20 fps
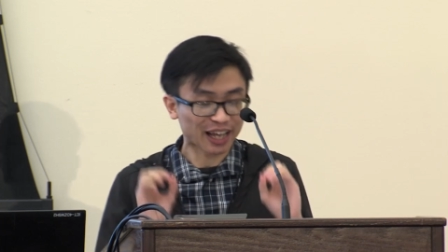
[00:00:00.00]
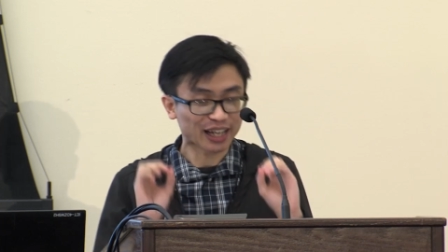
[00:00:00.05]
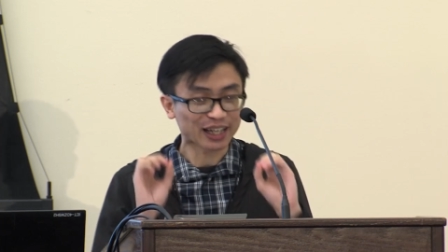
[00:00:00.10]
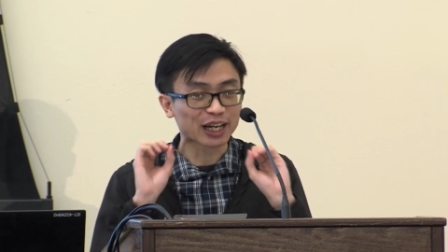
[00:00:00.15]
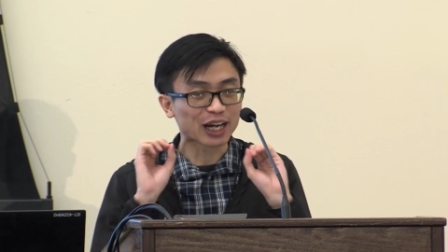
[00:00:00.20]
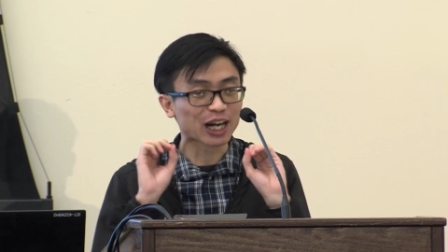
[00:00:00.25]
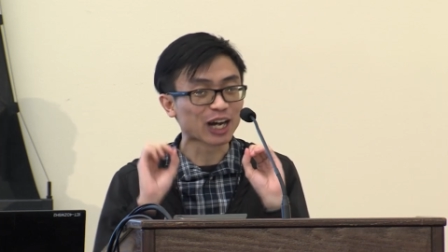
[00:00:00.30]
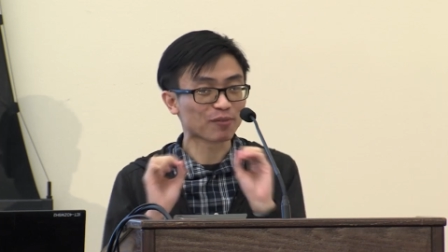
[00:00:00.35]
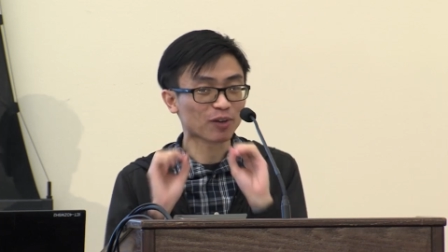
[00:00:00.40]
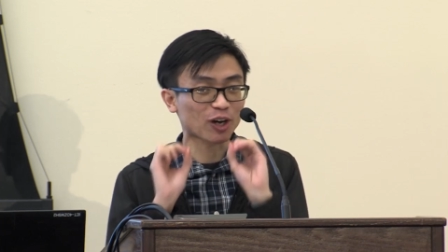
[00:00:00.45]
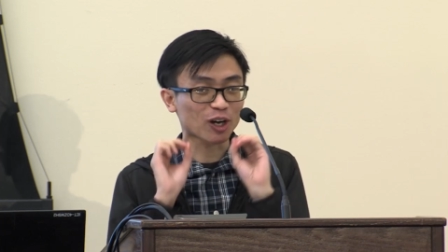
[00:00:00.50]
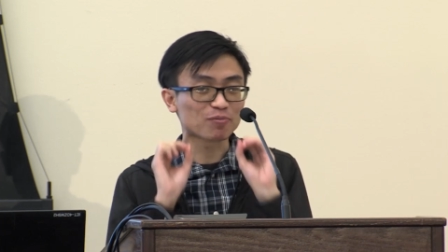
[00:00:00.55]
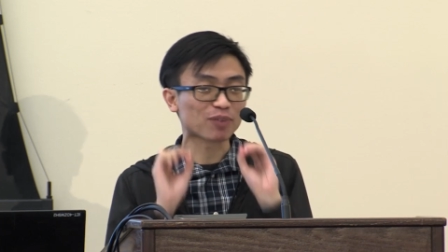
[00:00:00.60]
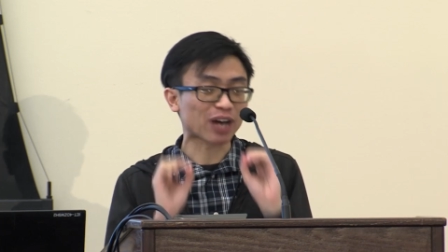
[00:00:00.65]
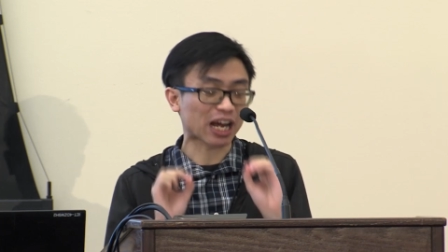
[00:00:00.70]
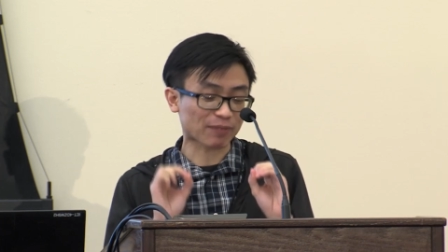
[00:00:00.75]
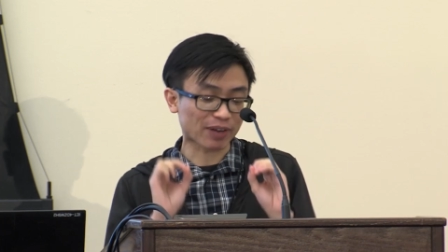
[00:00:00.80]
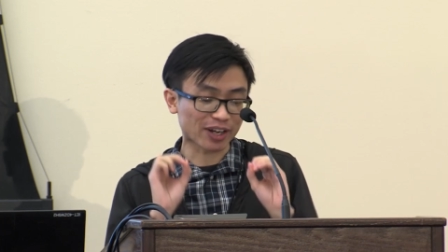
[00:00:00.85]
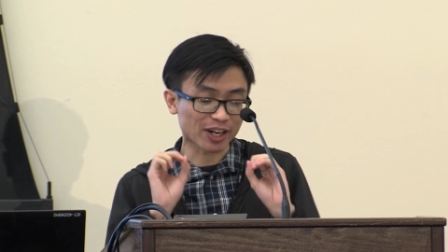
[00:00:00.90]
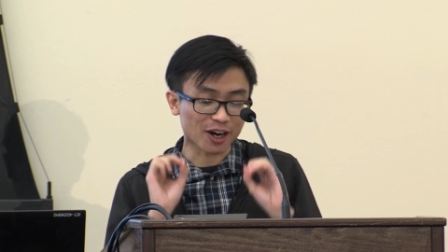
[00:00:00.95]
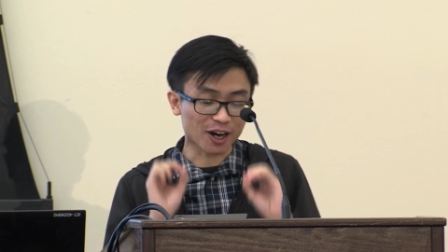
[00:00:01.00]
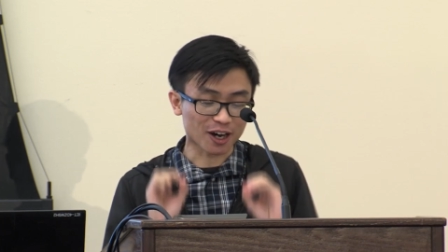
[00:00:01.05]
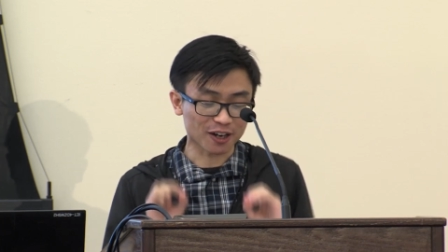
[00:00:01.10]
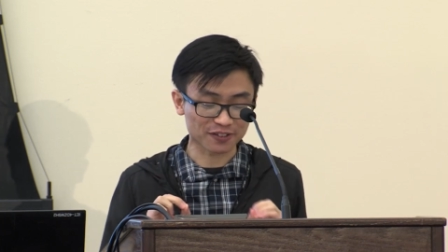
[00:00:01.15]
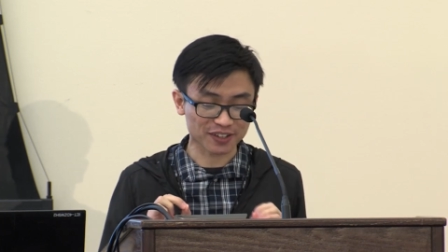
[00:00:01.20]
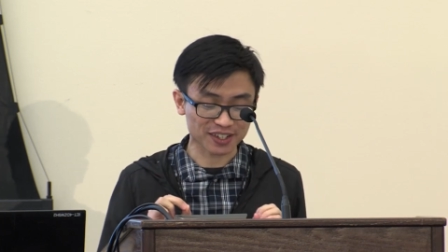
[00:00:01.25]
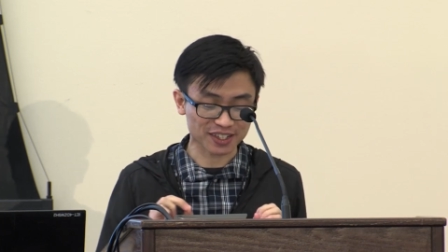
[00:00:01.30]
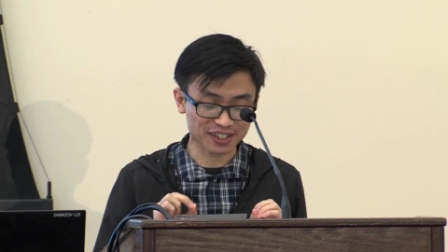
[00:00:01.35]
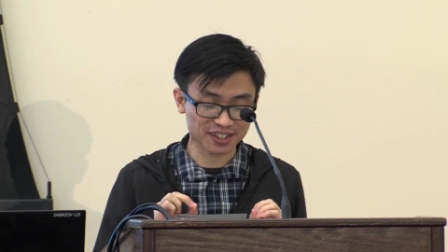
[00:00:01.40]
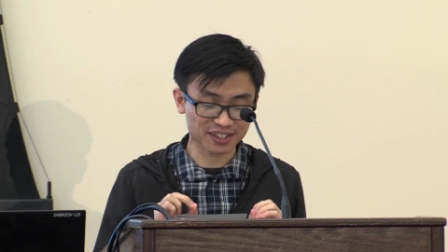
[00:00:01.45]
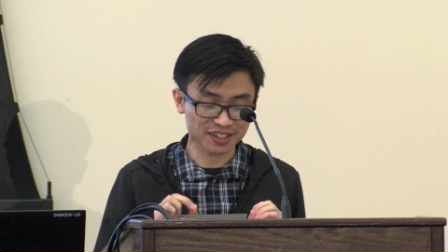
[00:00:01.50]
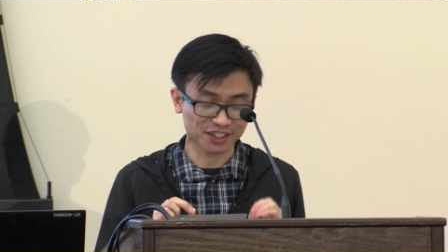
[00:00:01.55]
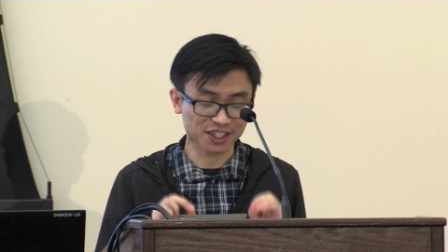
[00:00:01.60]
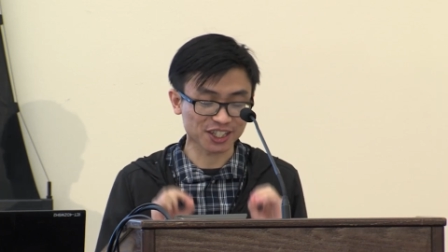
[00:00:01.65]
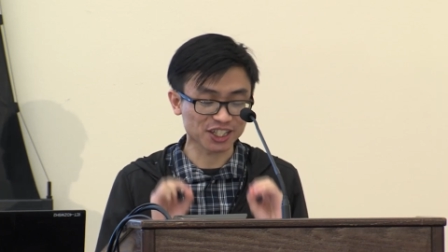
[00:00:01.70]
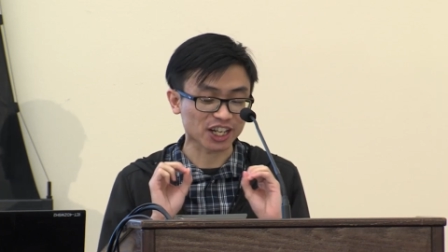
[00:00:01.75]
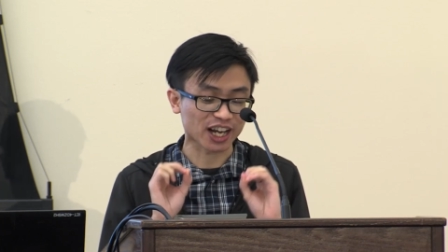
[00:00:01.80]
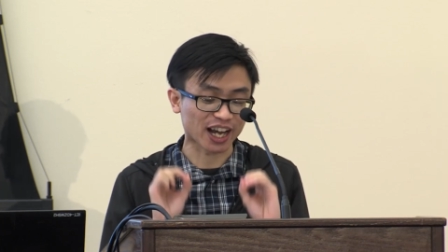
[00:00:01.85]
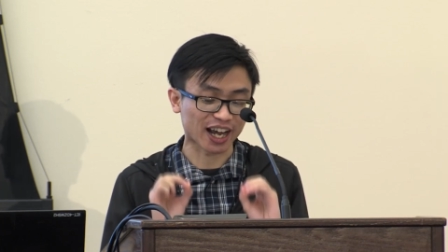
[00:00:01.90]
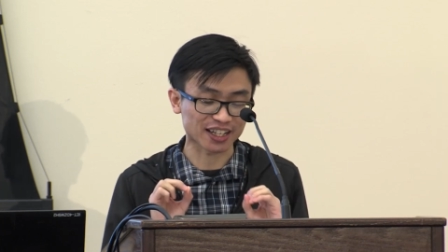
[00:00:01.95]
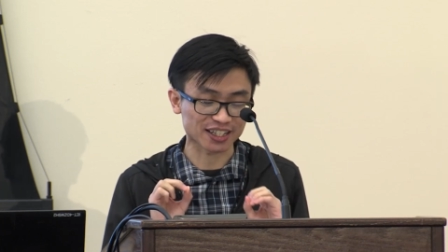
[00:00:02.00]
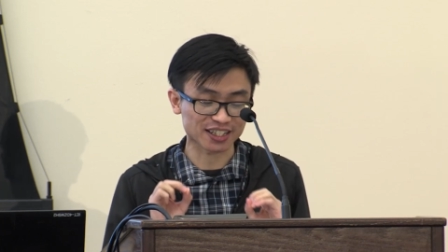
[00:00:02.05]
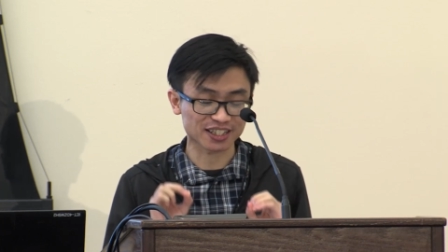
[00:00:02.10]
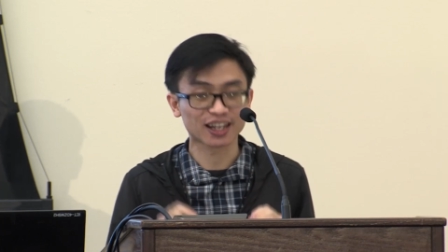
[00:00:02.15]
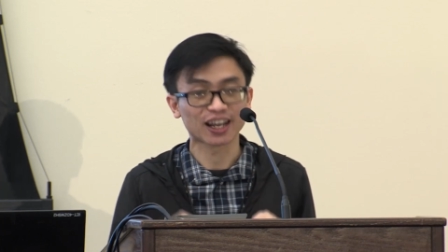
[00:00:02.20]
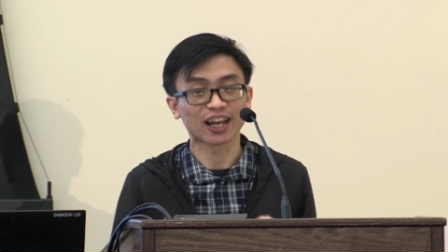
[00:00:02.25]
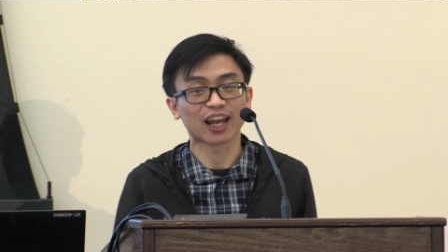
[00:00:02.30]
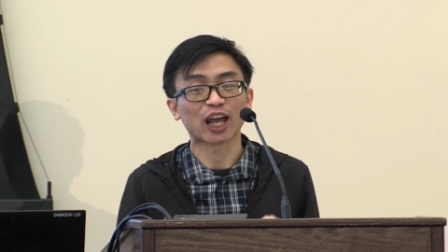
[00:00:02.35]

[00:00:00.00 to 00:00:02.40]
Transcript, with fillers: Come on by my office to chat,